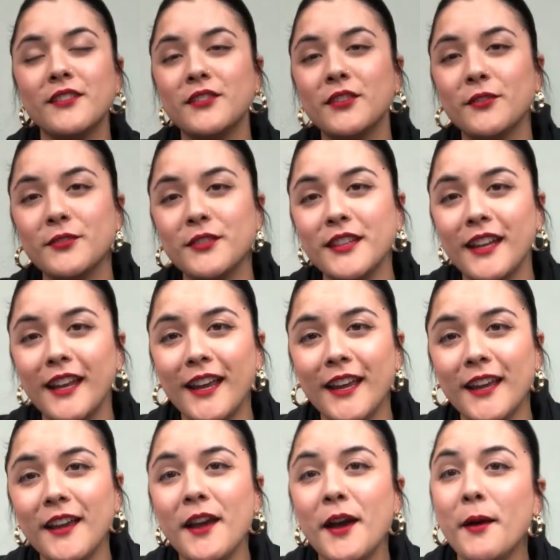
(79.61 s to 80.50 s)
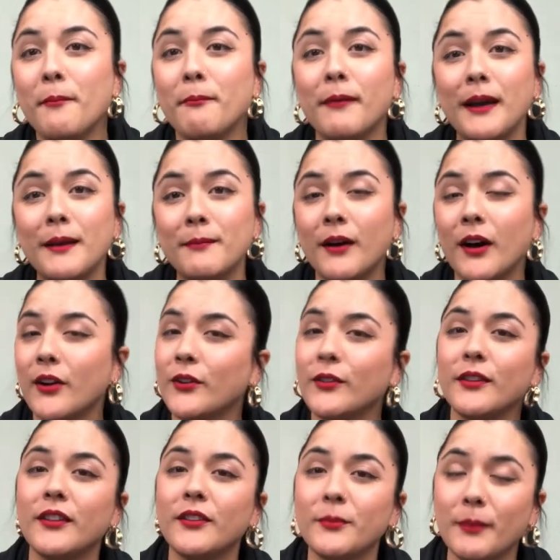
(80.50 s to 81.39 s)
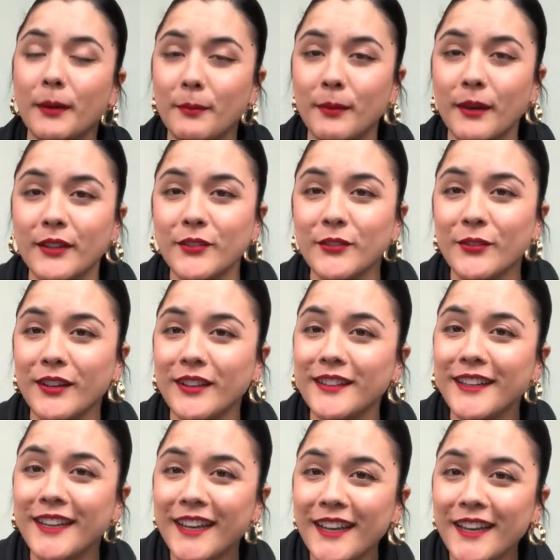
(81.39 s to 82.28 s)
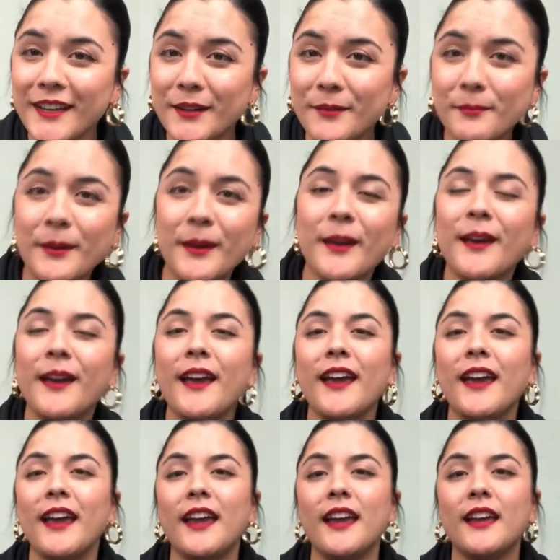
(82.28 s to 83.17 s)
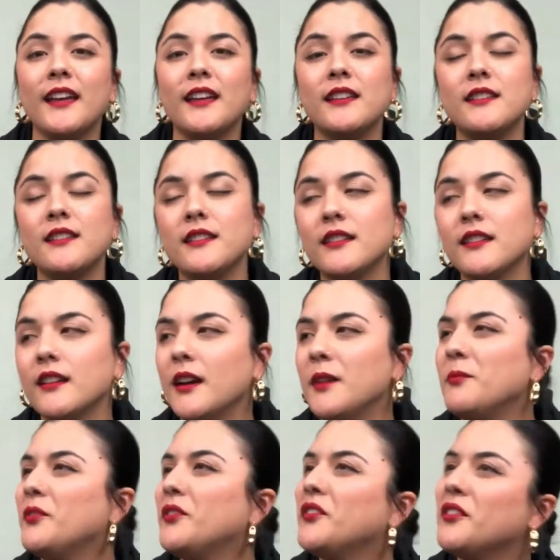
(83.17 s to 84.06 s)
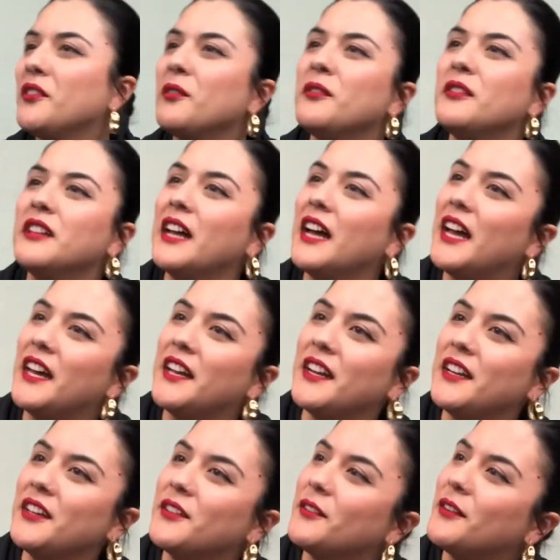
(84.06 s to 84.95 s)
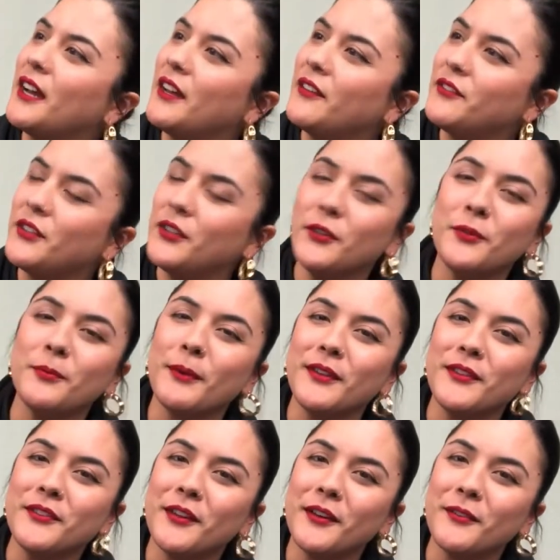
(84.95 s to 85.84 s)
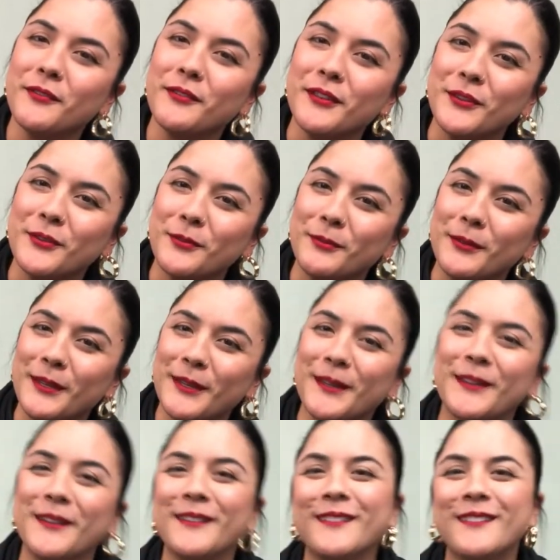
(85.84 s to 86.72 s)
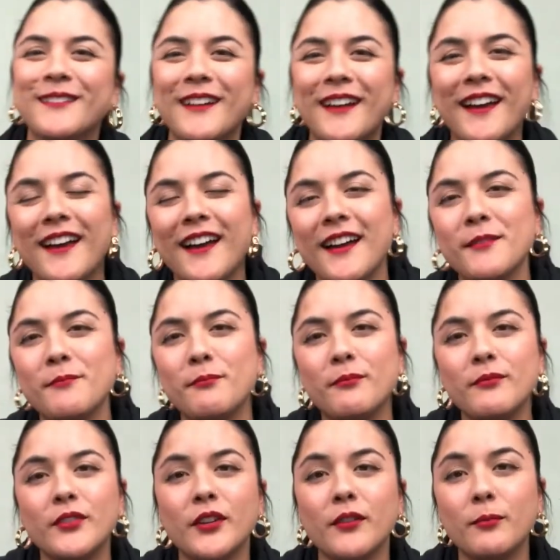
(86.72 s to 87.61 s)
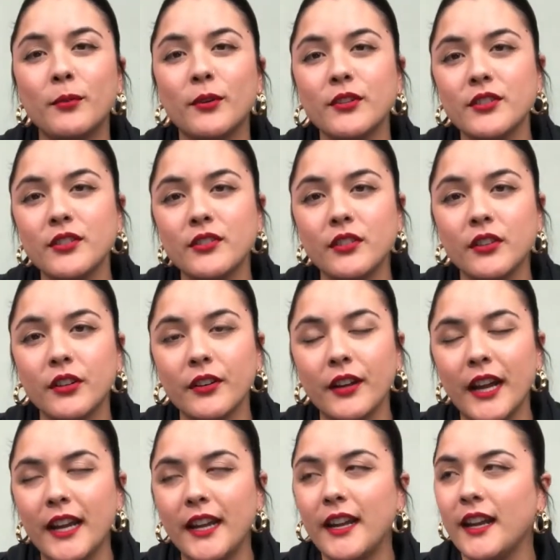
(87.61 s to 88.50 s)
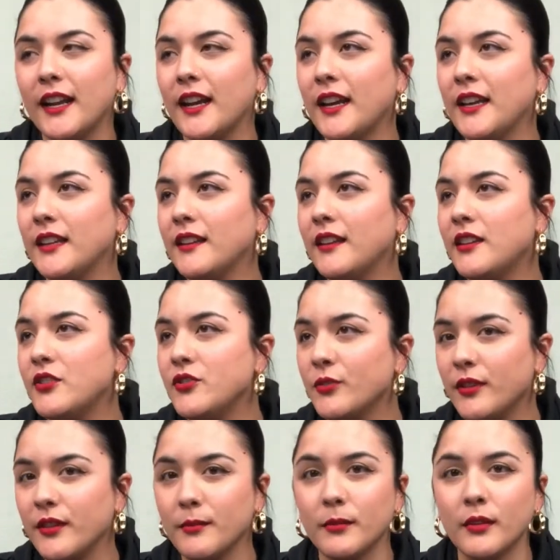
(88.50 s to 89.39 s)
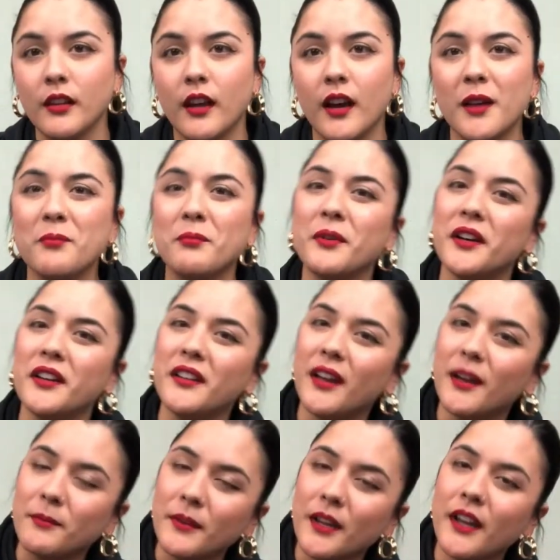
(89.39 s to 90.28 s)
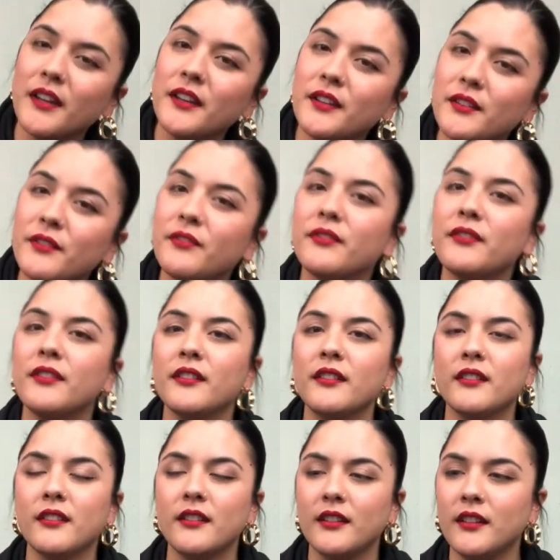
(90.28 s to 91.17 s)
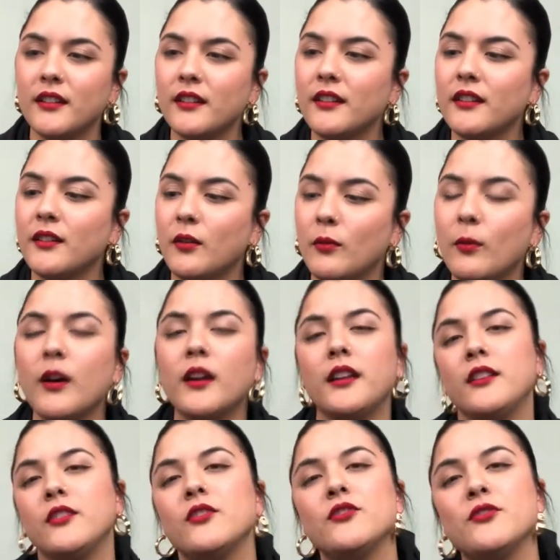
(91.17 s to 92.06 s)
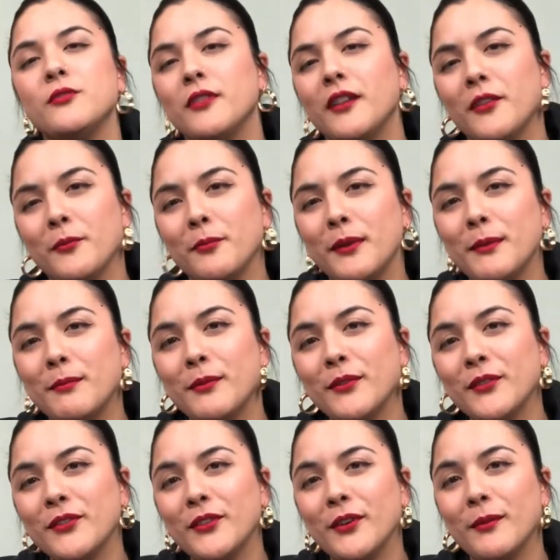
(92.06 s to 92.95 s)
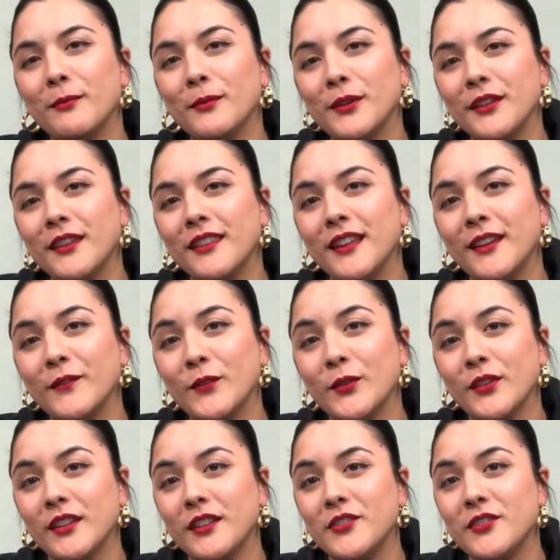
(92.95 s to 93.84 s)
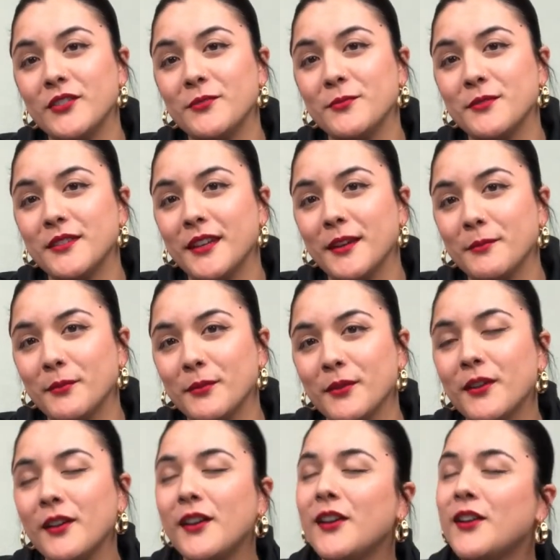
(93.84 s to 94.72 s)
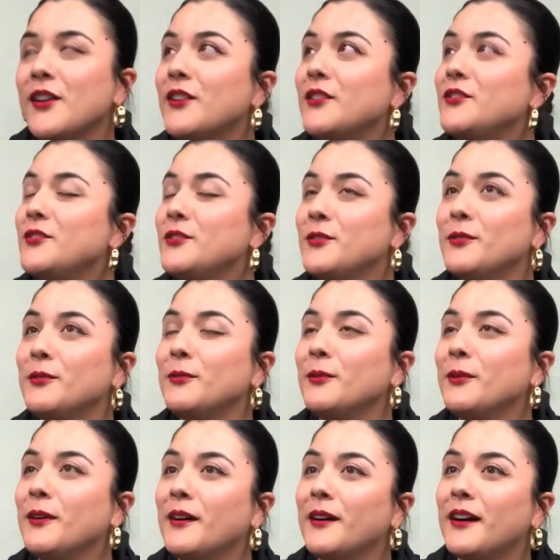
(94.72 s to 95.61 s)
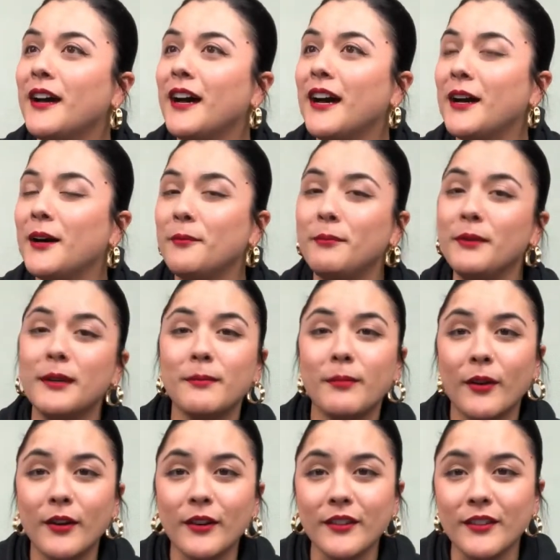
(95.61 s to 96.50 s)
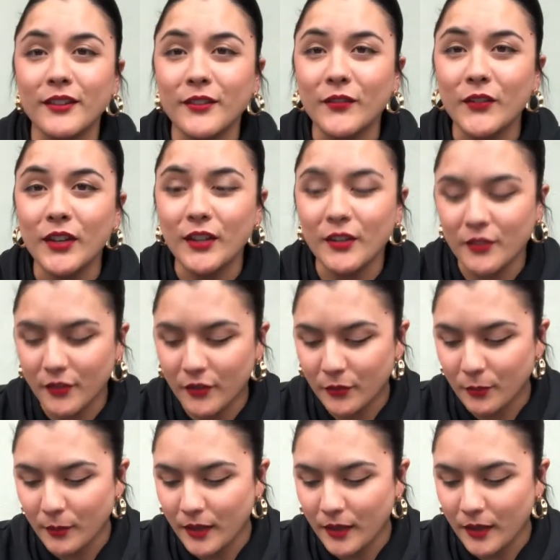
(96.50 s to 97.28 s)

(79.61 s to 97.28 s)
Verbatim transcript: So today, my model is my best friend Kim, and I'm so glad I don't have to use myself this week. Self-portraits are great and I enjoy them a lot, but I'm kind of wanting to shoot other people. So I'm really thankful that she was able to uh, be a part of this video this